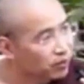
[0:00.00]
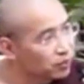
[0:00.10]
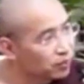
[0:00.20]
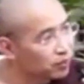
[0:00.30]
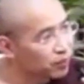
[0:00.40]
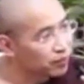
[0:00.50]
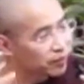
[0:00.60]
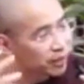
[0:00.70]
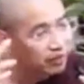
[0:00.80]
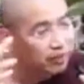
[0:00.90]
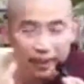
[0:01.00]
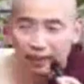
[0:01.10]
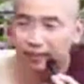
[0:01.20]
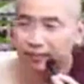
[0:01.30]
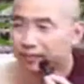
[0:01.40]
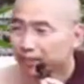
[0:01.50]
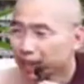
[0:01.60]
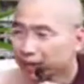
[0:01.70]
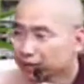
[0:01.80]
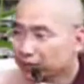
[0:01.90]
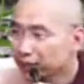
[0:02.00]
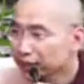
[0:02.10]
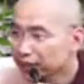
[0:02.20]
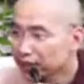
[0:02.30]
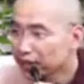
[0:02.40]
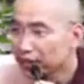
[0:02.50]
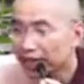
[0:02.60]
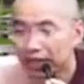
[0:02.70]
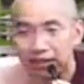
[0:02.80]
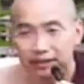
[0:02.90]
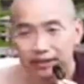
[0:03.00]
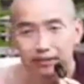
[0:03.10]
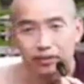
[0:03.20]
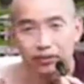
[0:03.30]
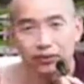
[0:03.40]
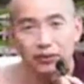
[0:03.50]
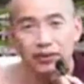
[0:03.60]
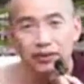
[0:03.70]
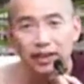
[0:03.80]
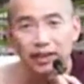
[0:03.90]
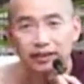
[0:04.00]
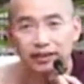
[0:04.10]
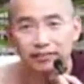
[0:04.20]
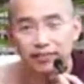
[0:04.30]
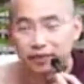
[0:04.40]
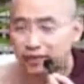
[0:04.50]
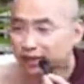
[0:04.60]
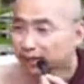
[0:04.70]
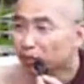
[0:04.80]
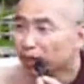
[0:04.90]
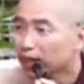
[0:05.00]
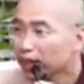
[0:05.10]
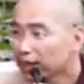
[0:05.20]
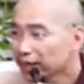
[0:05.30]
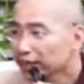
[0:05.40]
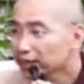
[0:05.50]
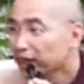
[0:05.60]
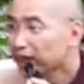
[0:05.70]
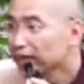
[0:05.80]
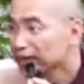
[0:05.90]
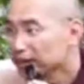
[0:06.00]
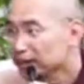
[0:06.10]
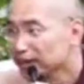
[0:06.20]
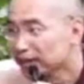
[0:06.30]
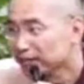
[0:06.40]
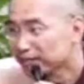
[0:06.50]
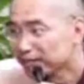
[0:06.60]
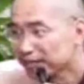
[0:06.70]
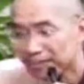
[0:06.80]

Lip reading: who they believe has created God, and somebody who resides somewhere you can't see,